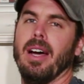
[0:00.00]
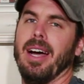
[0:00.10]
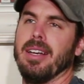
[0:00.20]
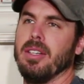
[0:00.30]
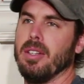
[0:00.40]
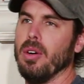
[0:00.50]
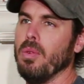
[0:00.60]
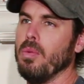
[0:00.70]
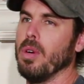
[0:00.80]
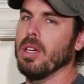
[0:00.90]
I
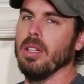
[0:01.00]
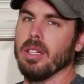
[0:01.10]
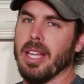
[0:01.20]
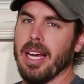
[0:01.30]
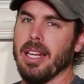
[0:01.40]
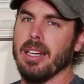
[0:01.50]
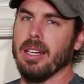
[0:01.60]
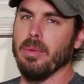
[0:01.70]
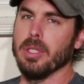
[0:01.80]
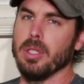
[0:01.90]
don't want to look at it. I
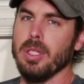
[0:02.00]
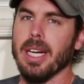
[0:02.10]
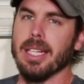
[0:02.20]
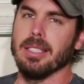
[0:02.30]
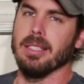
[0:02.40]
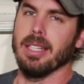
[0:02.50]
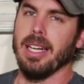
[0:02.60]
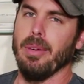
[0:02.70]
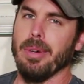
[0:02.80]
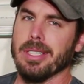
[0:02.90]
don't want you guys to look at
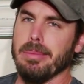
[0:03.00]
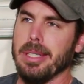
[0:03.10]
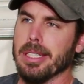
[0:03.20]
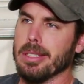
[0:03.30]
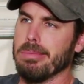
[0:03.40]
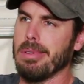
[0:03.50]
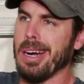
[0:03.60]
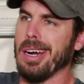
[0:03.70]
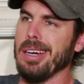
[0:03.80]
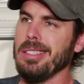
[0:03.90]
it. I want it to be a
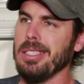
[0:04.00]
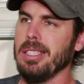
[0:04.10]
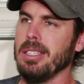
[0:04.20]
surprise.